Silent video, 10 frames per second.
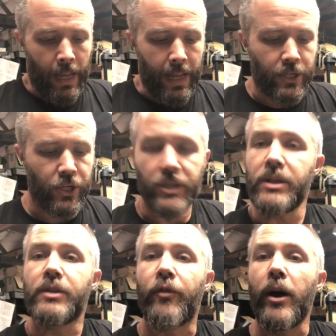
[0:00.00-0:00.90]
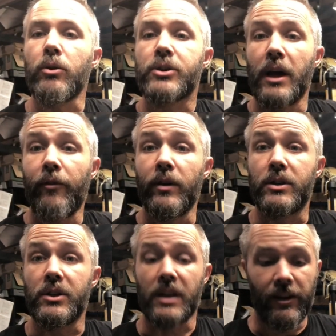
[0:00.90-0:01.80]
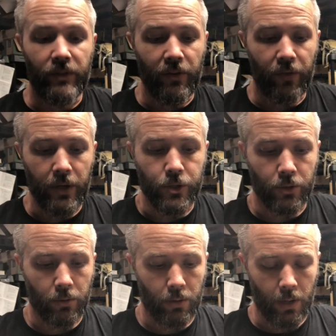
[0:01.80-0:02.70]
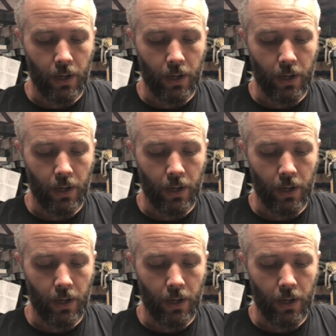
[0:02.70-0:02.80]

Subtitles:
just this fail-safe. It's a safety feature